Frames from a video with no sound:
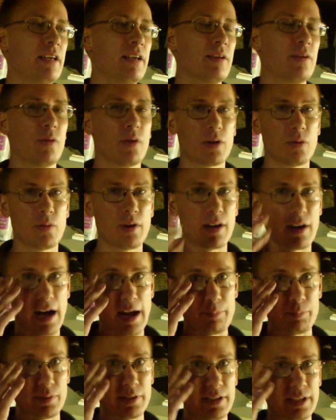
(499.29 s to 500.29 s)
Want to wear eye
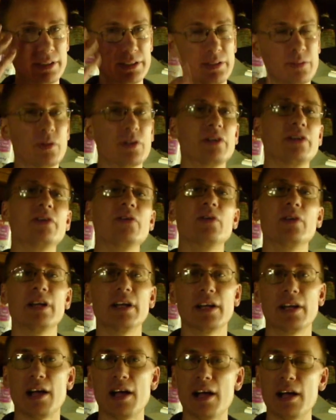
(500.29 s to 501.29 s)
protection when you're doing
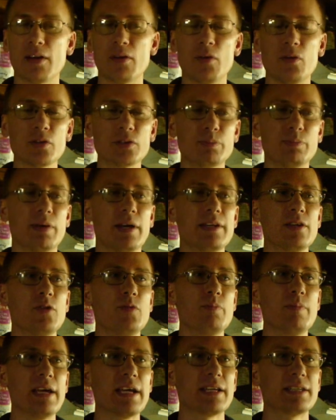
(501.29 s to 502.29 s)
it, goggles, but you
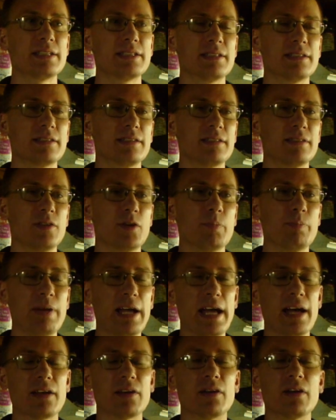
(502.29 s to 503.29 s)
mix your
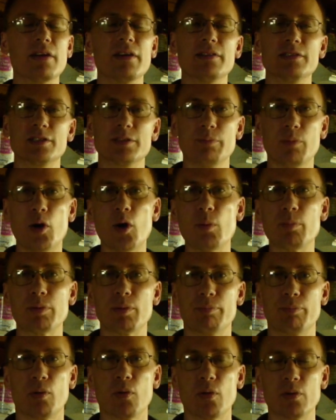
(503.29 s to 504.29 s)
powder in small
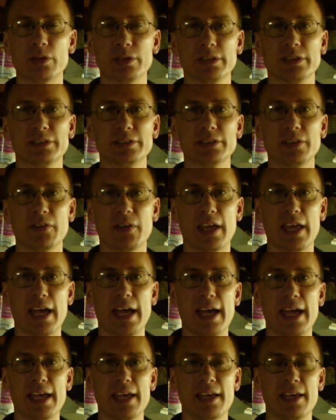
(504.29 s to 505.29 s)
proportions,
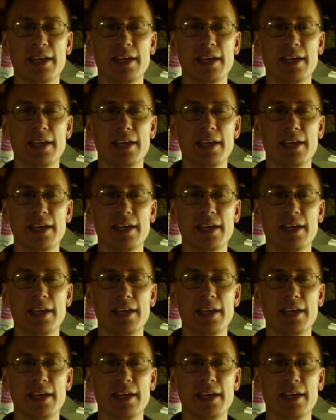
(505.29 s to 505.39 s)
okay?